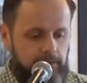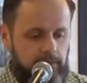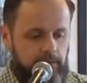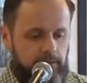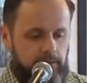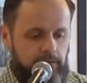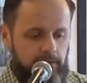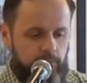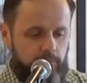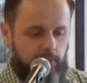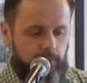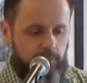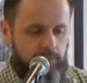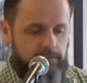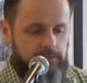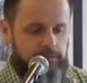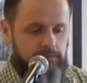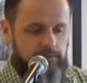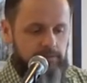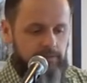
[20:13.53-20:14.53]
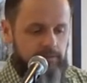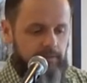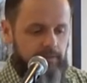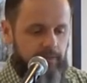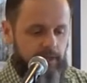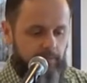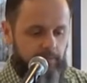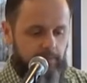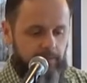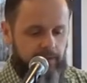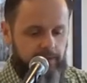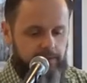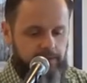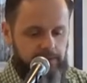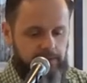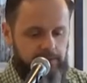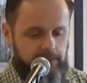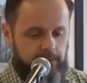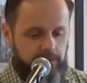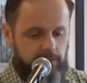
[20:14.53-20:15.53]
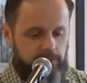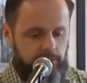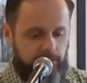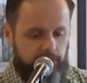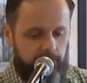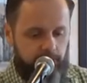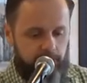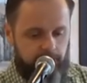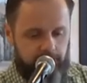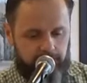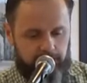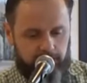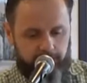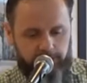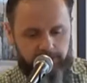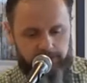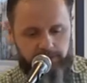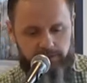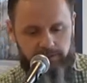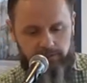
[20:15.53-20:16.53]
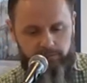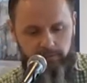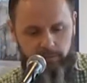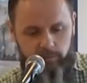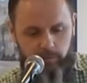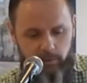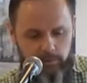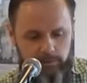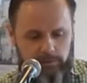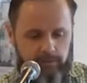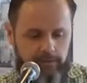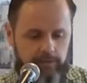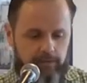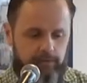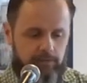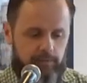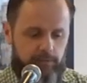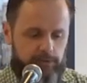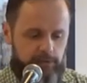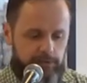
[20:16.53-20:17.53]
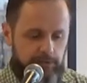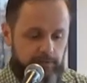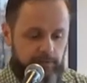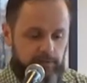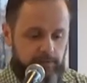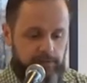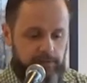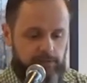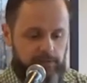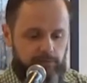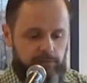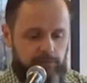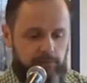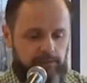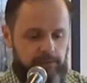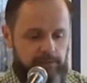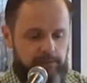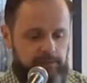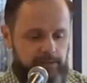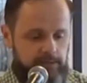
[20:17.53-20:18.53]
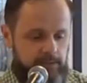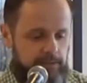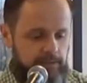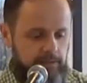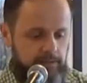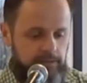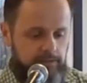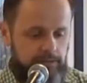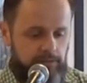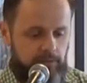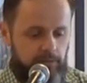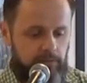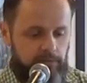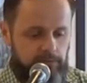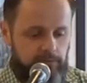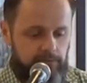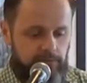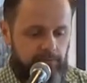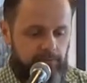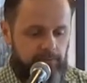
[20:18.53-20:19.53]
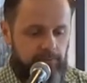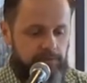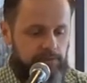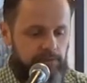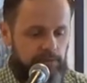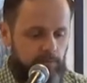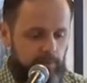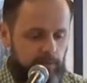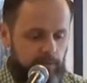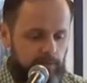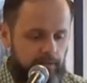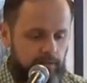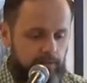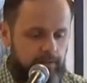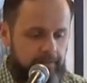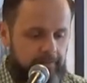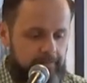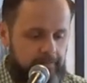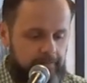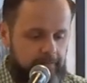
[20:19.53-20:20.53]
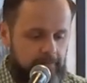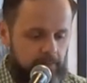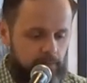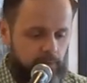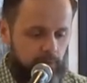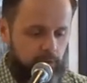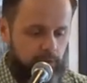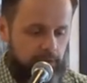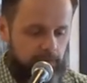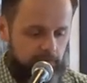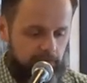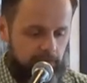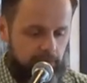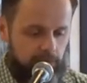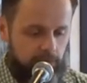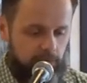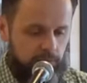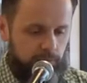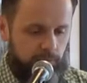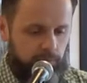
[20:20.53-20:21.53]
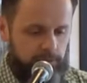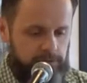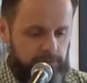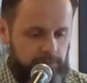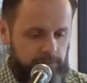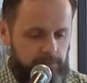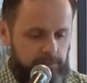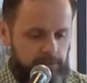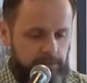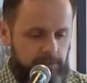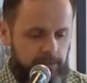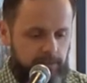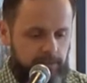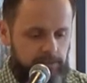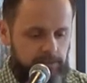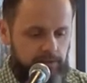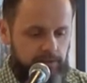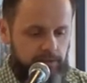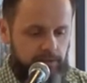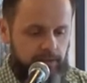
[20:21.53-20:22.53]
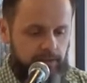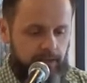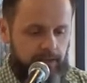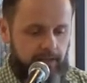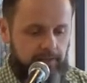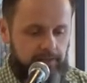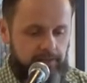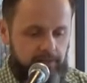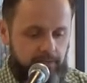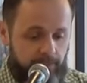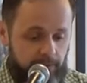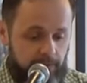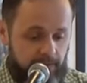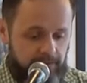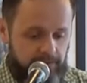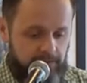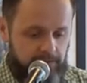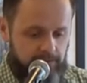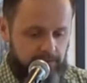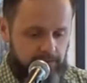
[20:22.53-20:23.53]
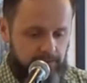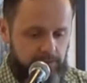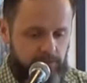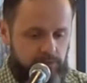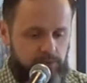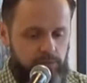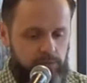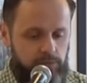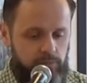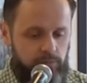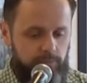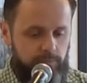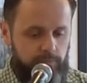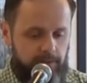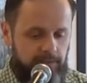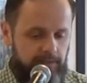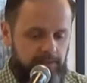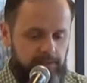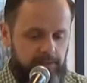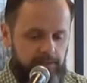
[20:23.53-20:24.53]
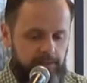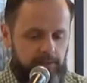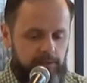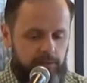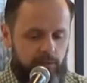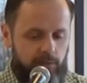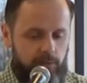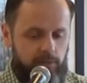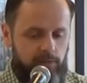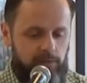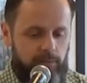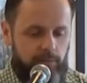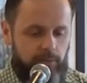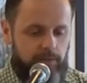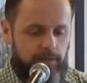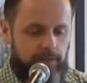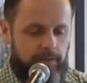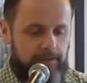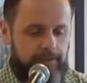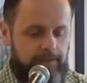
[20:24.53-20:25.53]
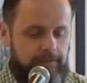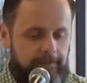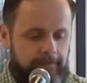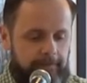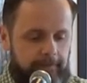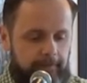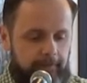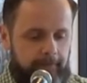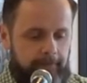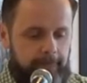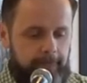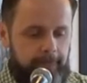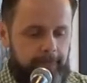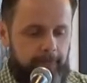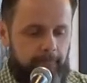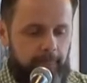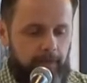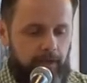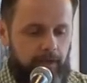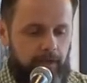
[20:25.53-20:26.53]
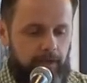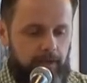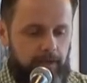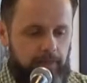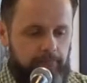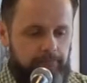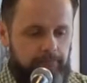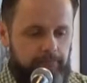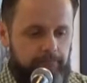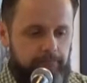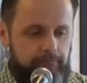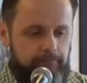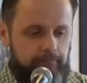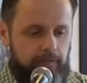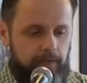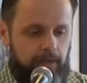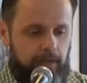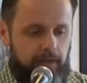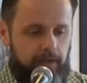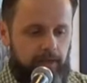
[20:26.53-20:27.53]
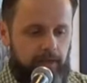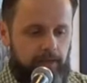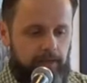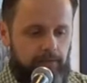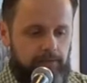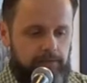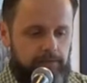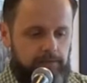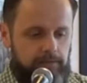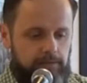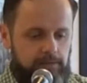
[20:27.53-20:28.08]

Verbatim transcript: and the promise that person is like a tree planted by streams of water, which yields its fruit in season, and whose leaf does not wither, wherever they do prosper. So let's look at the practice to meditate on the word. Um, and